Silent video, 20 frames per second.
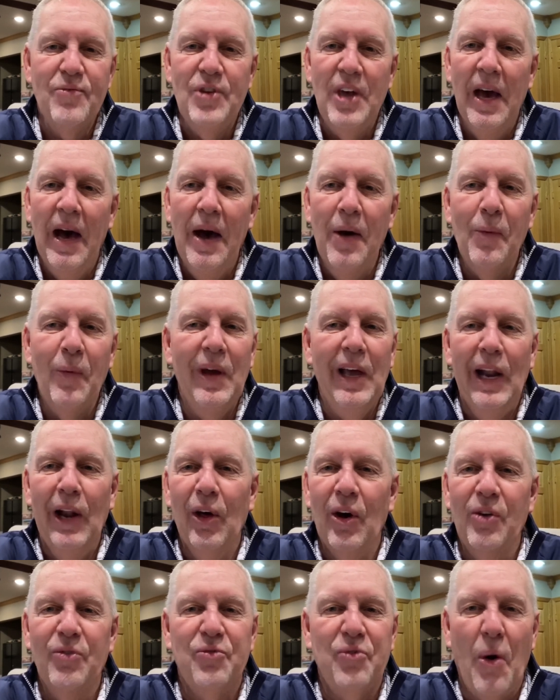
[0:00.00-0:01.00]
you. We
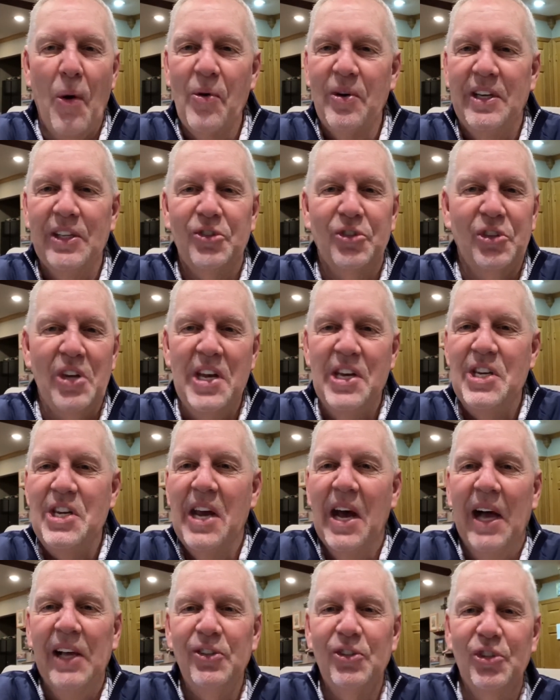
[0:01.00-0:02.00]
look forward to seeing
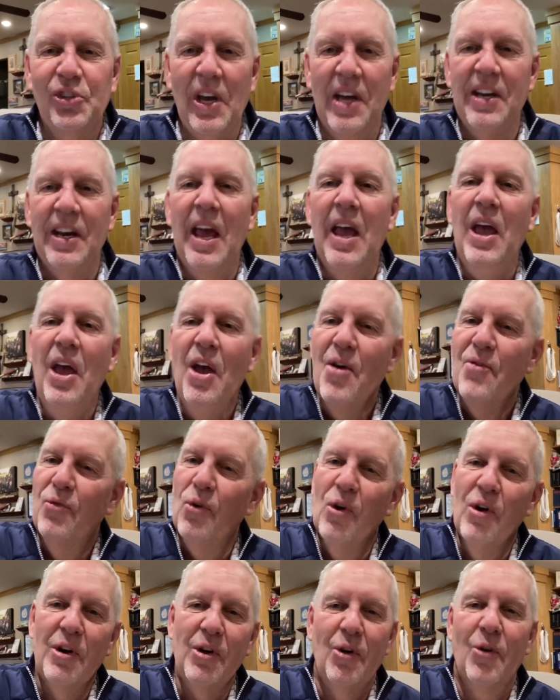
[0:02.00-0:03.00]
you on Sunday
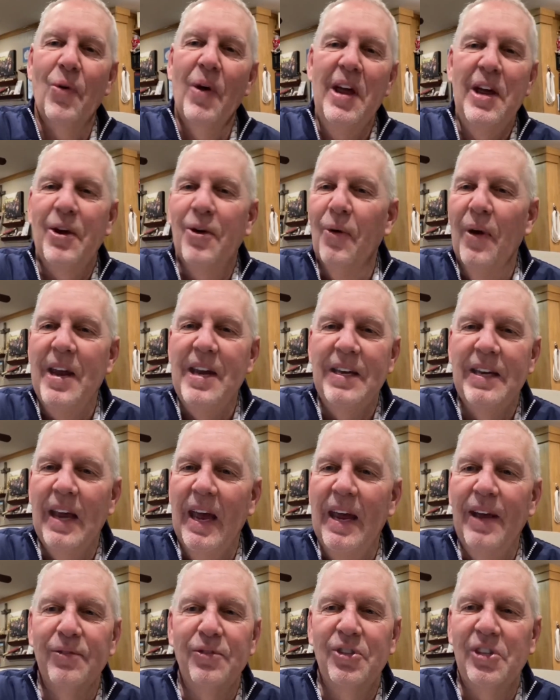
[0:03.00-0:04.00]
for a great, great
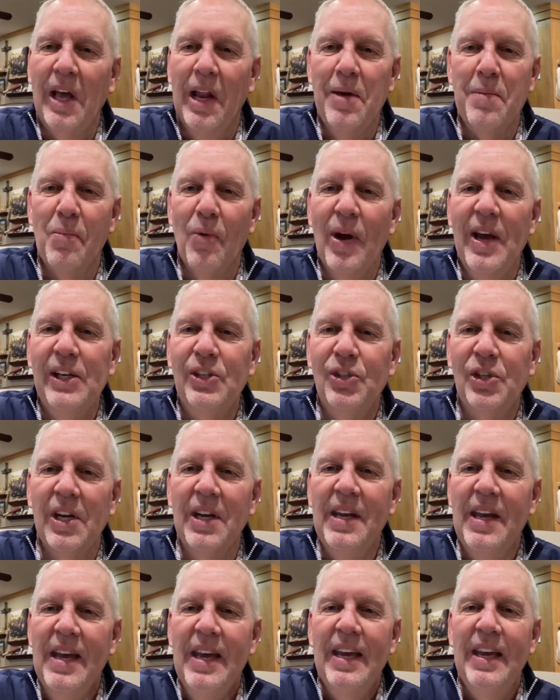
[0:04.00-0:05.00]
day of
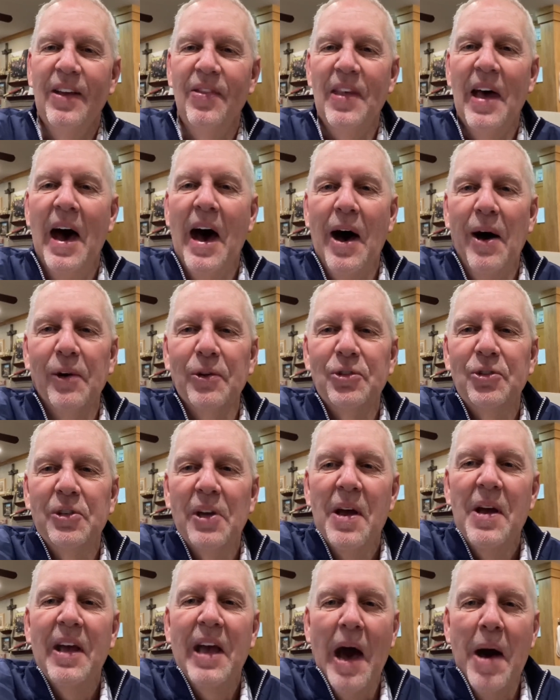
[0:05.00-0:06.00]
celebration in the house.
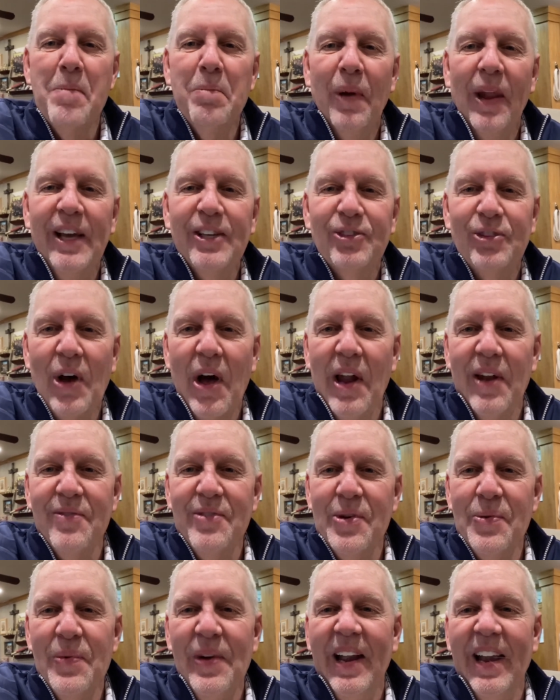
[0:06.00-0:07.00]
God bless all of
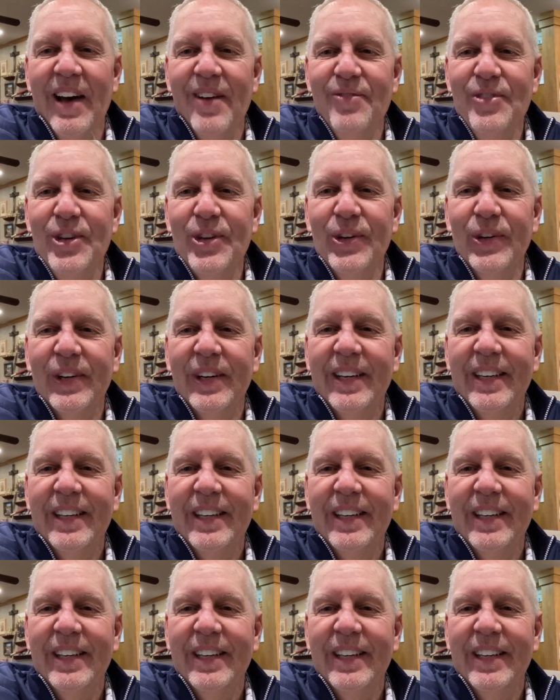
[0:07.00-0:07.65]
you. We love you.